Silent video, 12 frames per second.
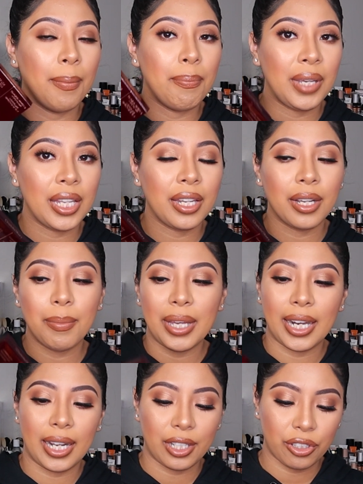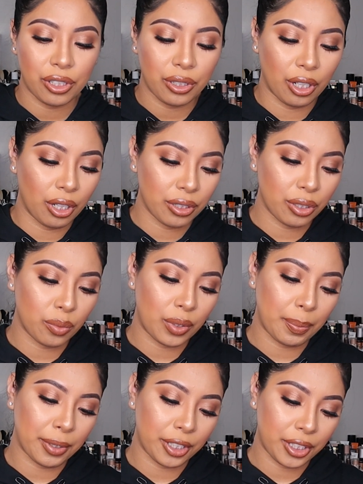medium, and I actually also
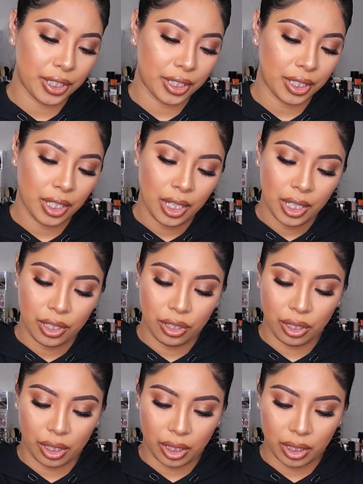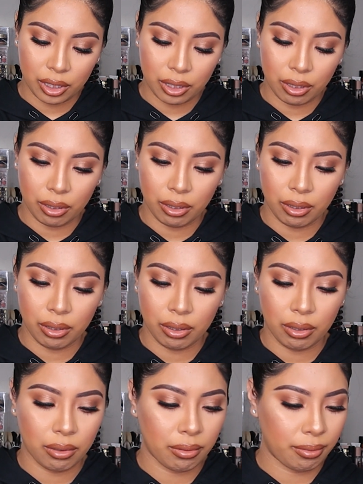repurchased dark.
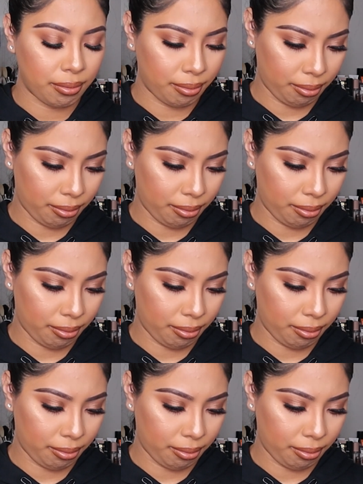So